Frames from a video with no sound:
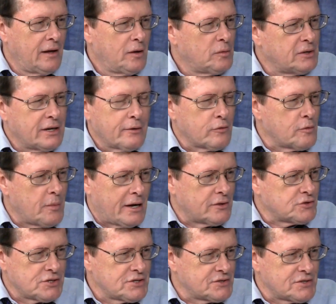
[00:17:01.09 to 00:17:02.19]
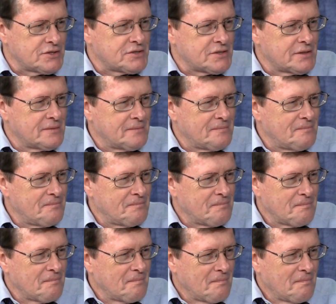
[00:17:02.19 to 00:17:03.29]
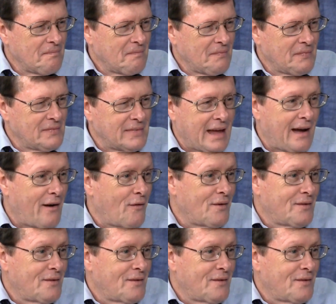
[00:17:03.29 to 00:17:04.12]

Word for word: never about Jesus. Right. Yeah. Now.